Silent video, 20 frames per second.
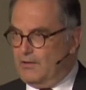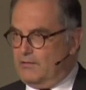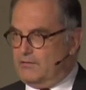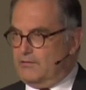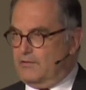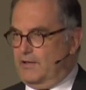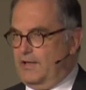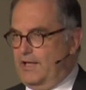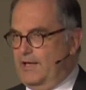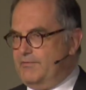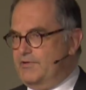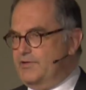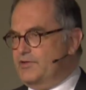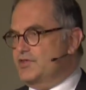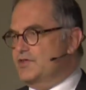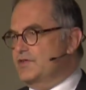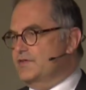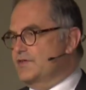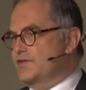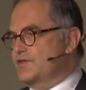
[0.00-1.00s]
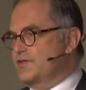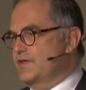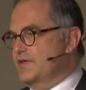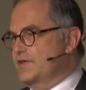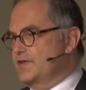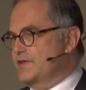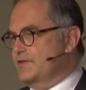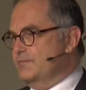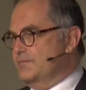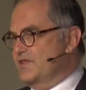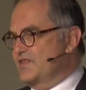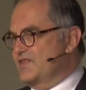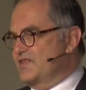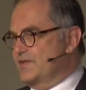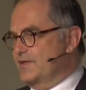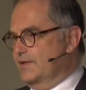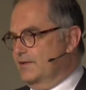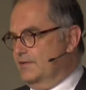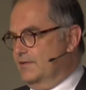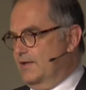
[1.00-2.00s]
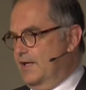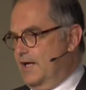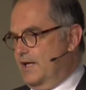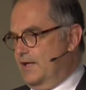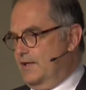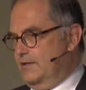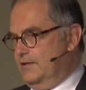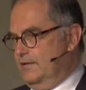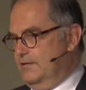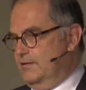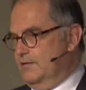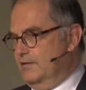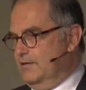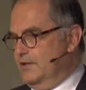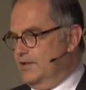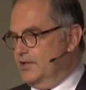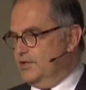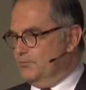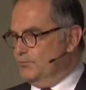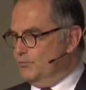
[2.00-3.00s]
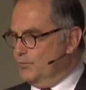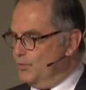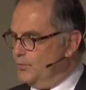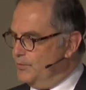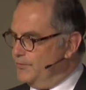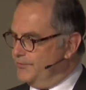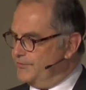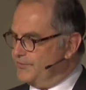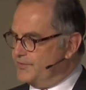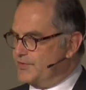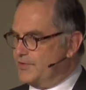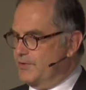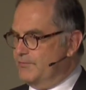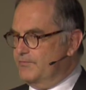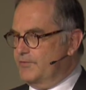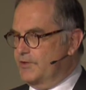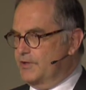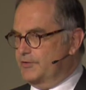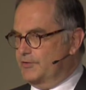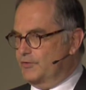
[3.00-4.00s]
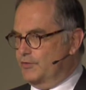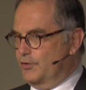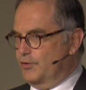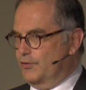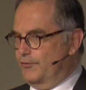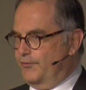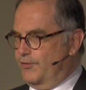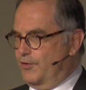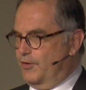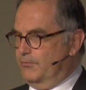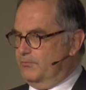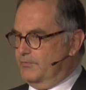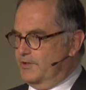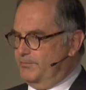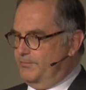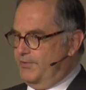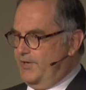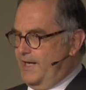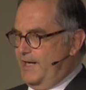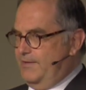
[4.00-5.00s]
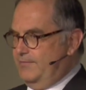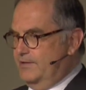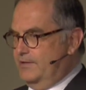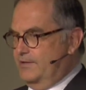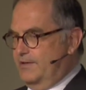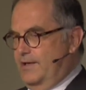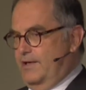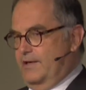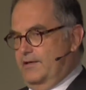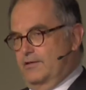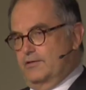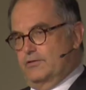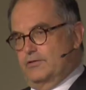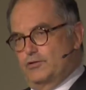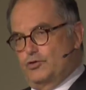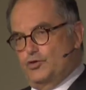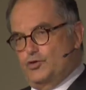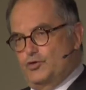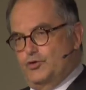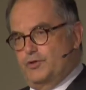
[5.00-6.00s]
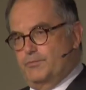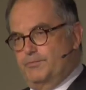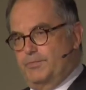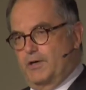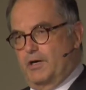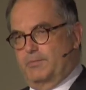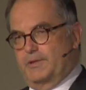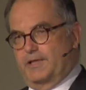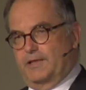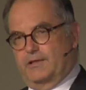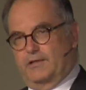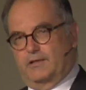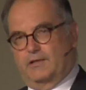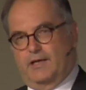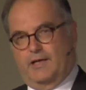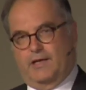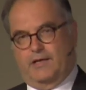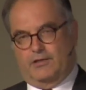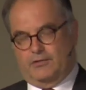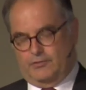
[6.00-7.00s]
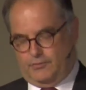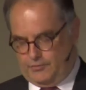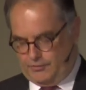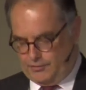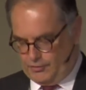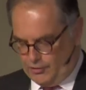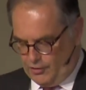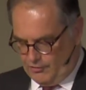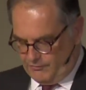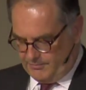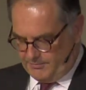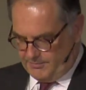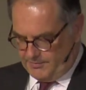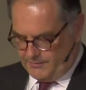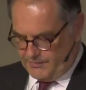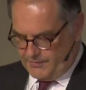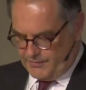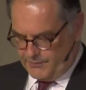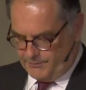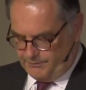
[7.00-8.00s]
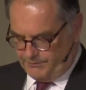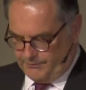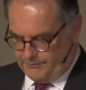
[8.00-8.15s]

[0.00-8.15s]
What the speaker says: The leverage in the system is still high. It moved somewhat from the private area to the public area, to the governments.